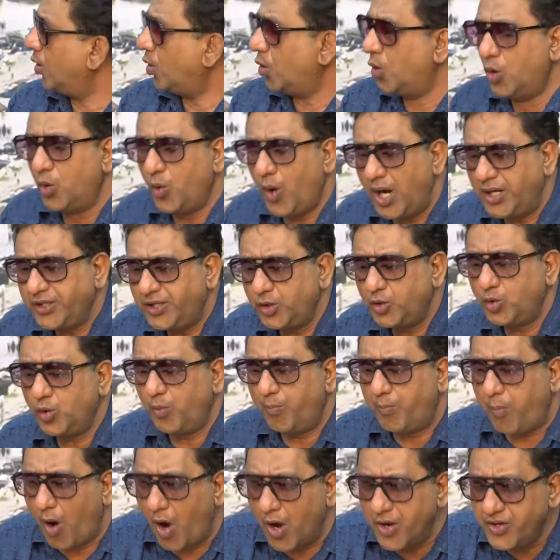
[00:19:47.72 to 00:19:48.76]
who want to do
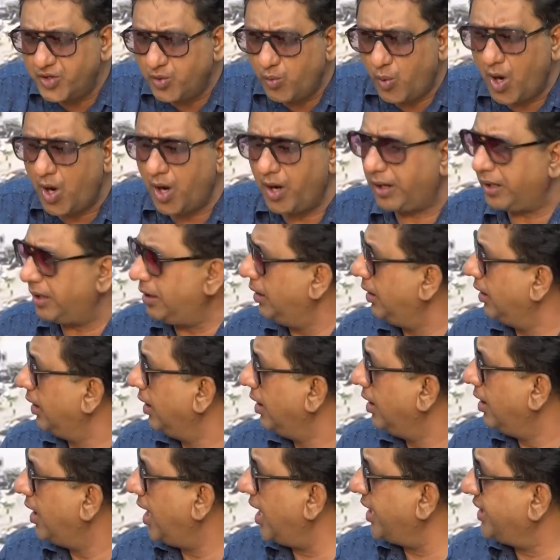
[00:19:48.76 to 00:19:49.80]
bond work
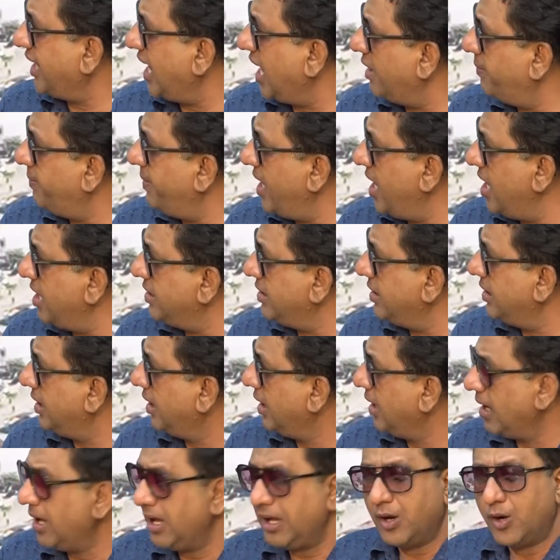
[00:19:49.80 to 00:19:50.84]
at Albion,
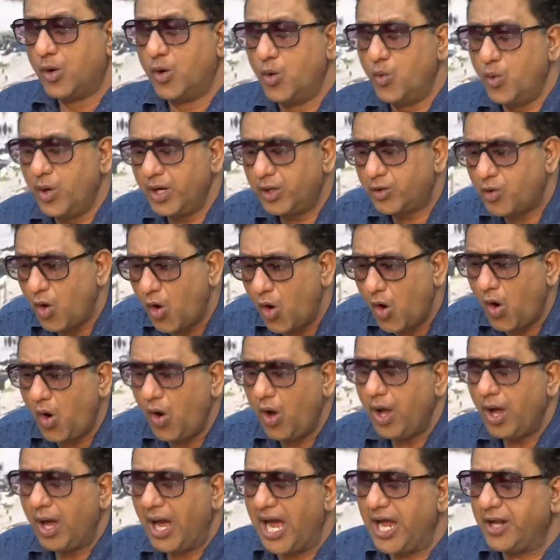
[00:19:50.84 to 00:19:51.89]
who will
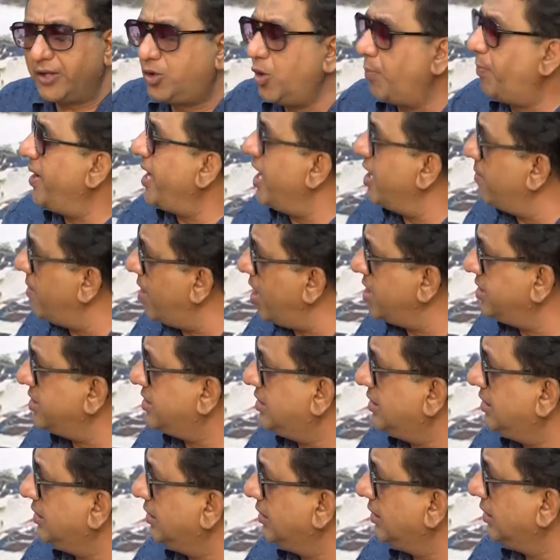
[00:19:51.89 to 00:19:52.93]
go to
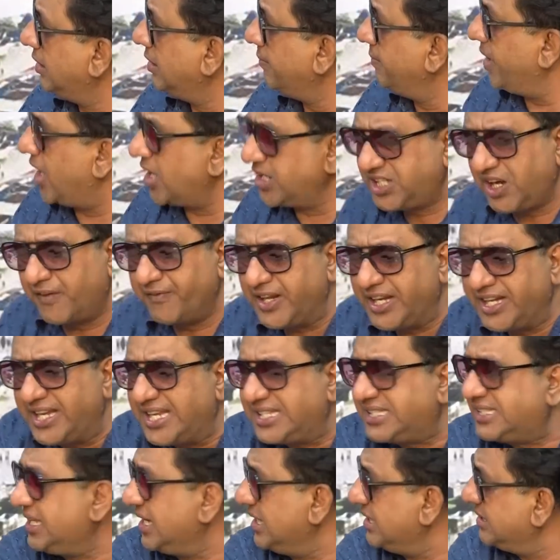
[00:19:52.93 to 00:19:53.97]
Blairmont because of the
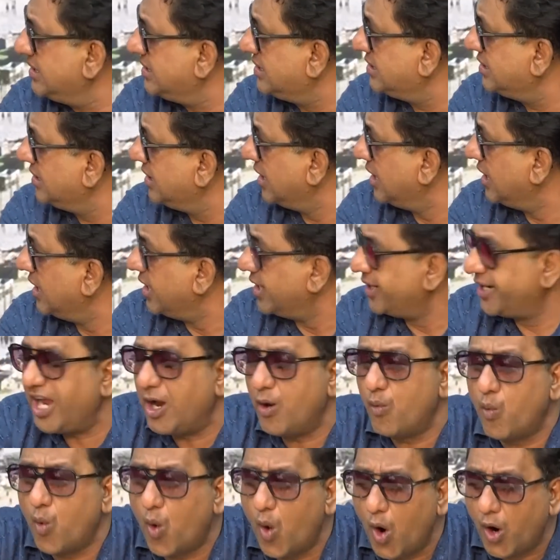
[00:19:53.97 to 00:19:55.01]
distance. They
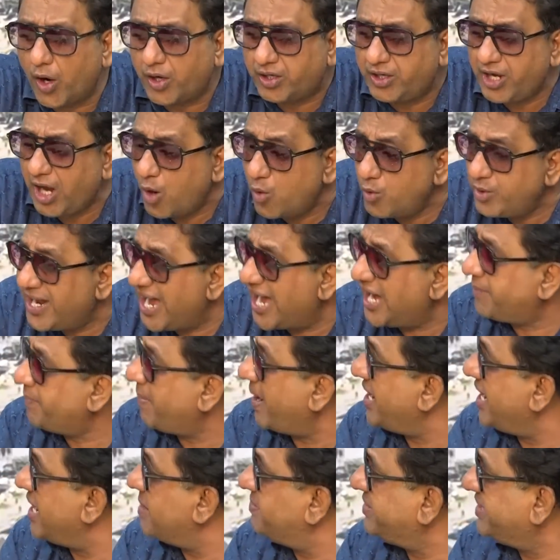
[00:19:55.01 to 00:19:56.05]
worked out that
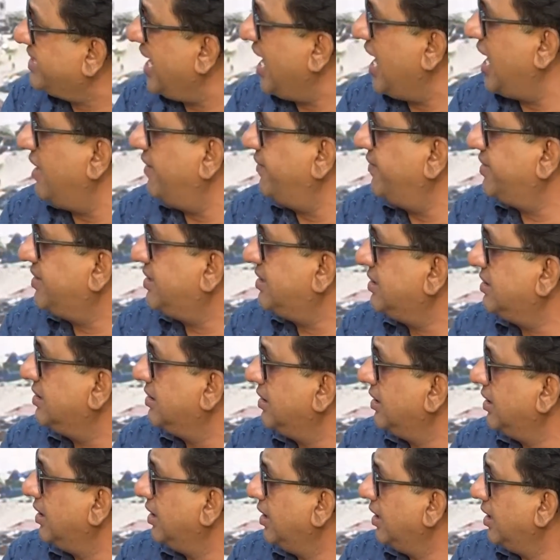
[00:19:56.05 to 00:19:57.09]
by themselves.
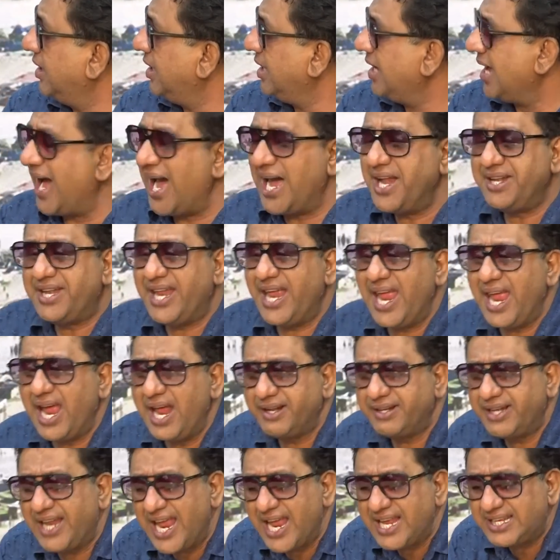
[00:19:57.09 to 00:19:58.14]
And
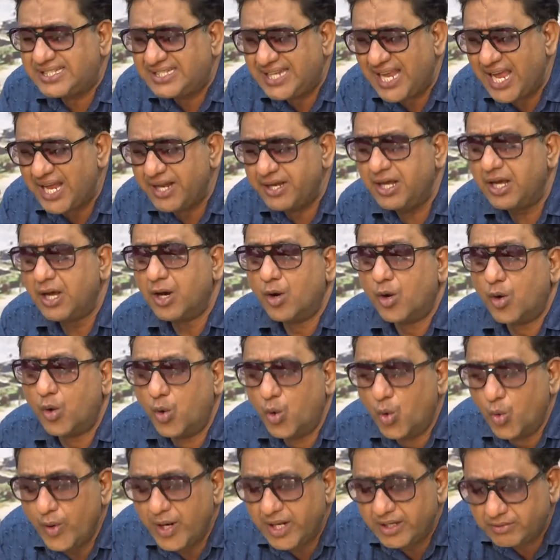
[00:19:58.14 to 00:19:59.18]
they said,
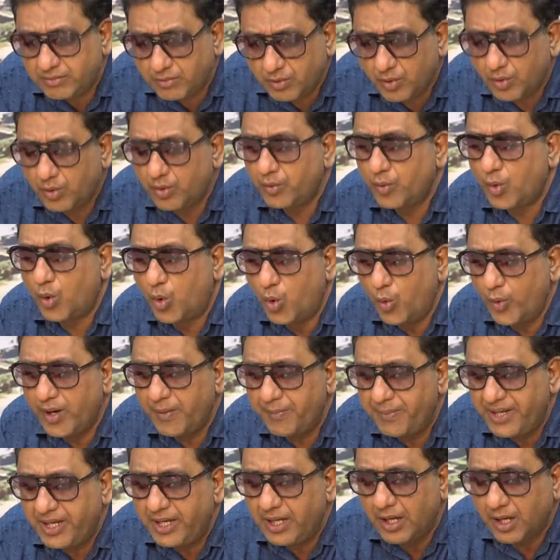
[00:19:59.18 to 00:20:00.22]
who
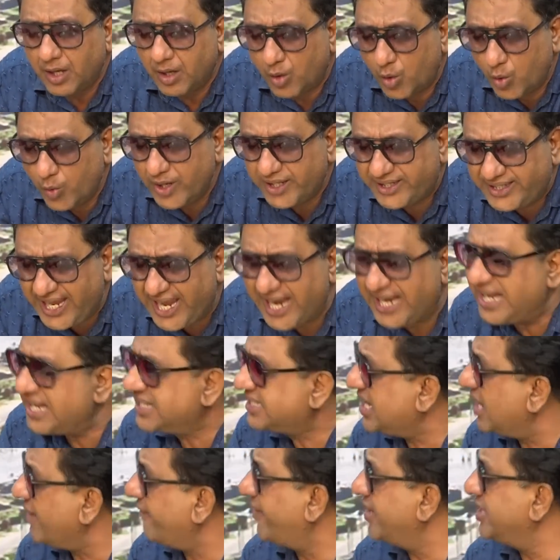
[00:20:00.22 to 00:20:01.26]
will take the
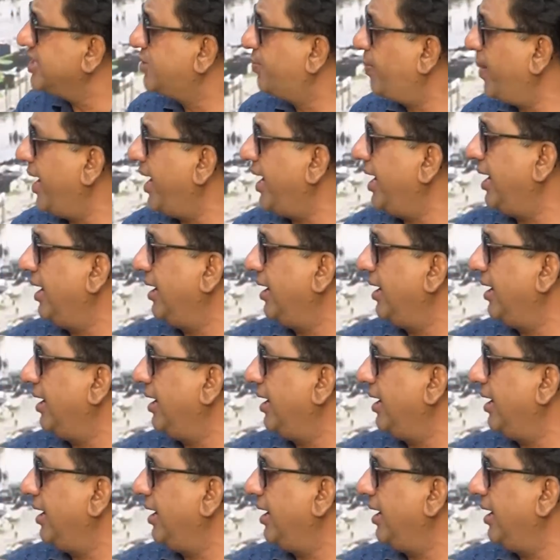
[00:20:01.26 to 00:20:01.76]
severance pay?